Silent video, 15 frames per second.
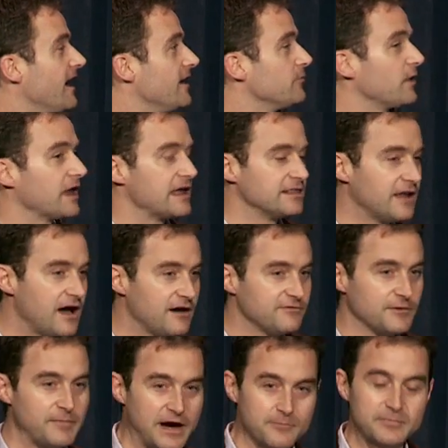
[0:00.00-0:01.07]
And what I love
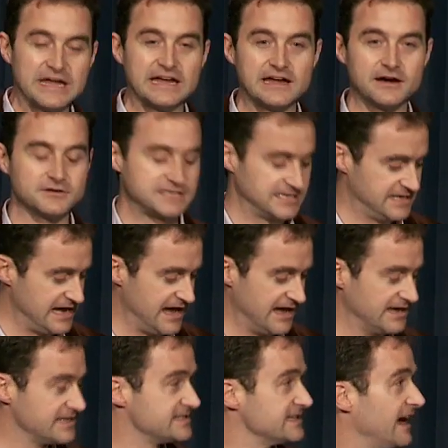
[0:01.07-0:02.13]
about being here
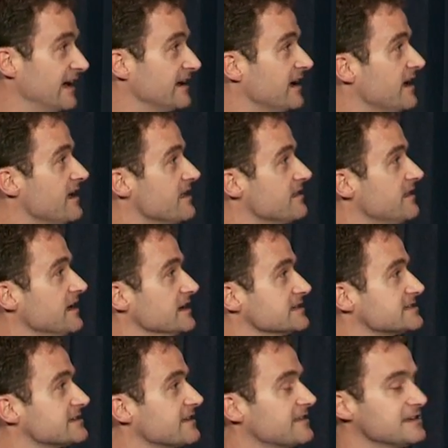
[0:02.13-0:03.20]
today is that
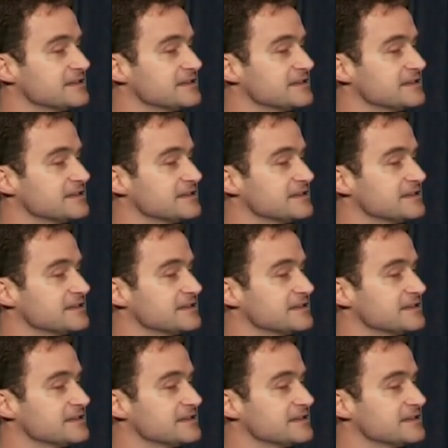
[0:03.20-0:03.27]
this